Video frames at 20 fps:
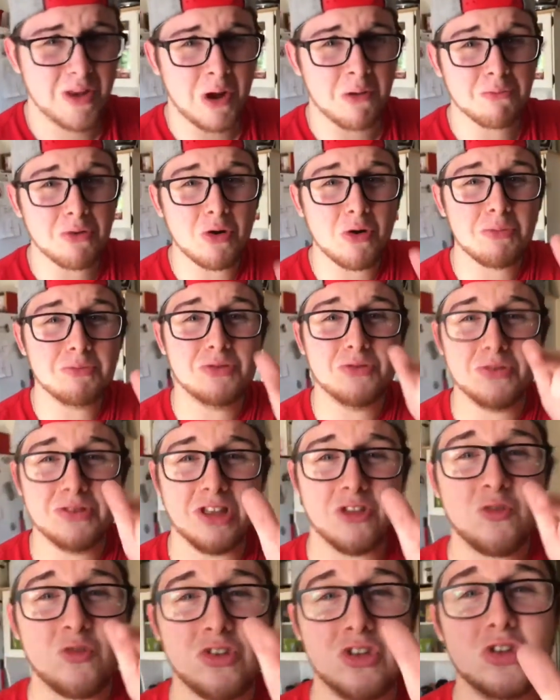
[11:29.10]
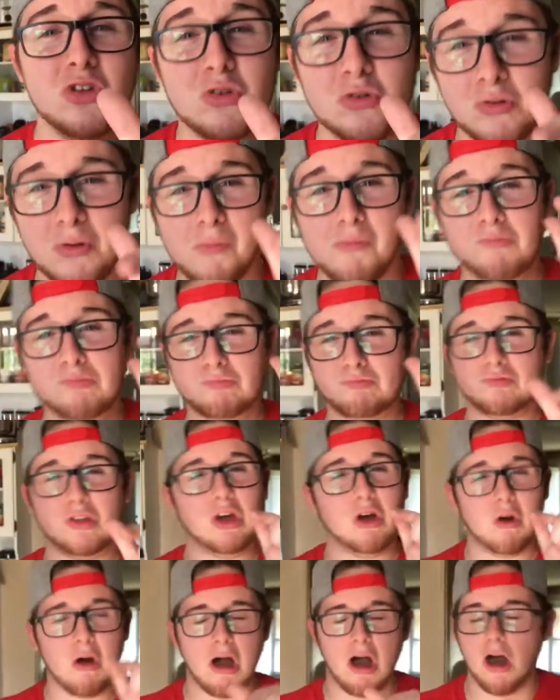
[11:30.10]
Bro, I'm doing this for you.
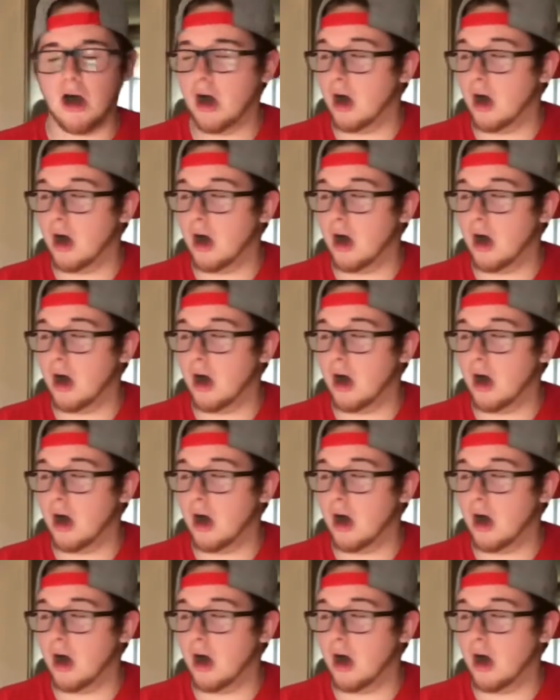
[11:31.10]
Yo.